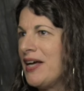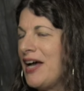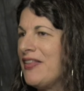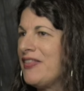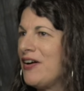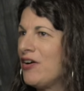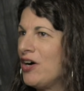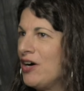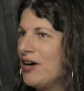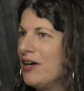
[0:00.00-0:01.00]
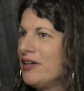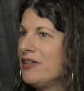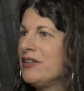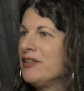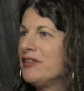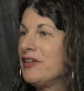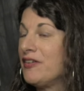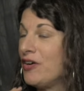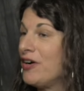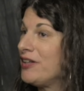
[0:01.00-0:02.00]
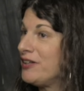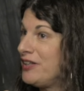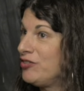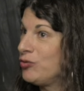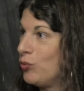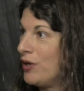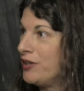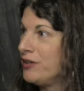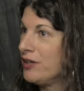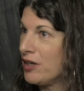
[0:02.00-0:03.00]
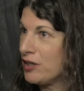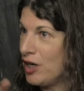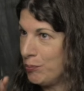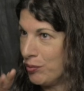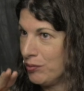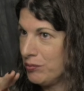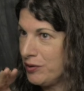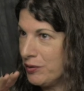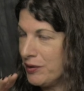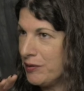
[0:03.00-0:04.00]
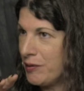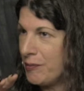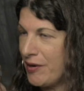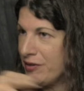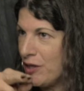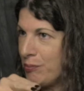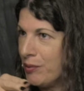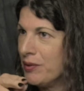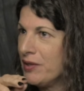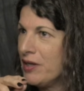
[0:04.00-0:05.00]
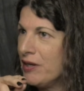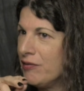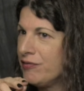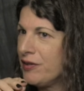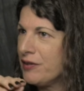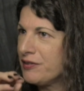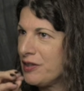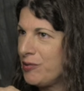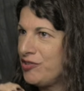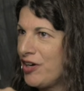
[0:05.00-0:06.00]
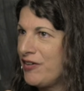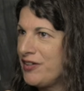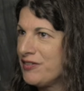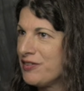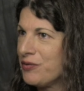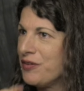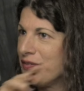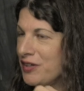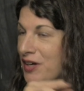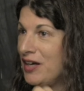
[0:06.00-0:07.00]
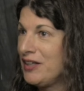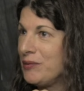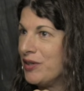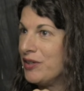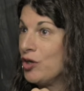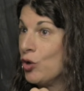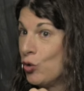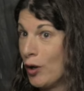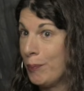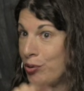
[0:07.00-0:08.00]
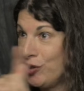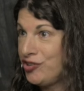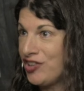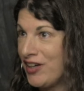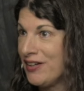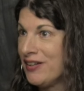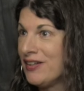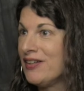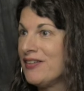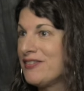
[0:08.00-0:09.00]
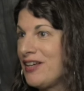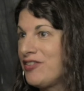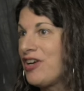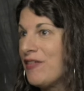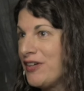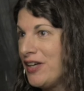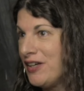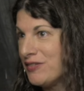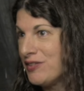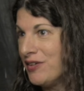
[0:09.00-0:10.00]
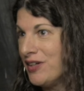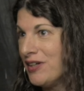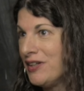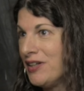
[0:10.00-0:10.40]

And there are at least a couple, you know, a married couple, of celebrity charity consultants in Hollywood who are pushing the sex trafficking hysteria.